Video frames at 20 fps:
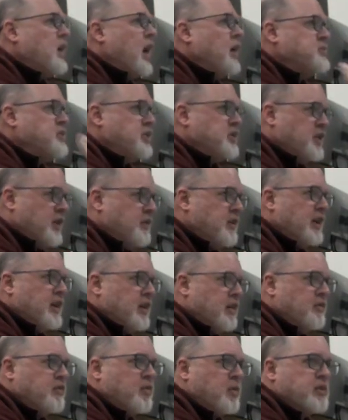objectivity
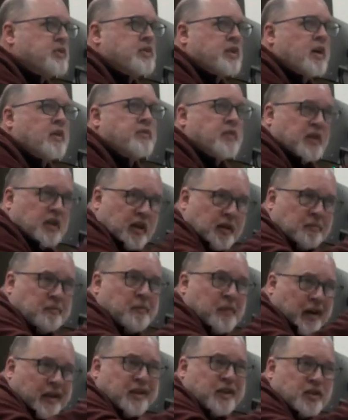in and for itself, in
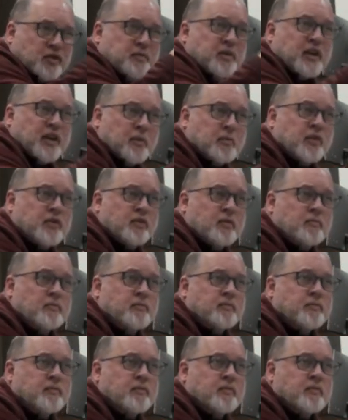mechanism and chemism.
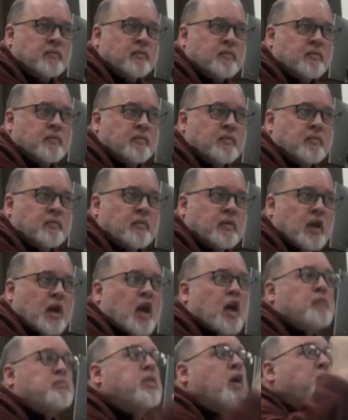
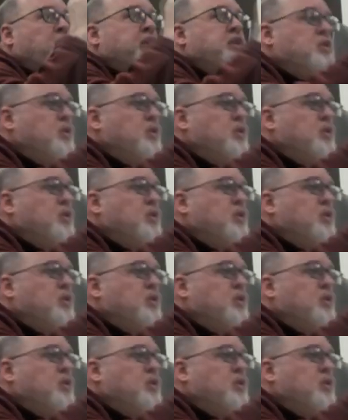But we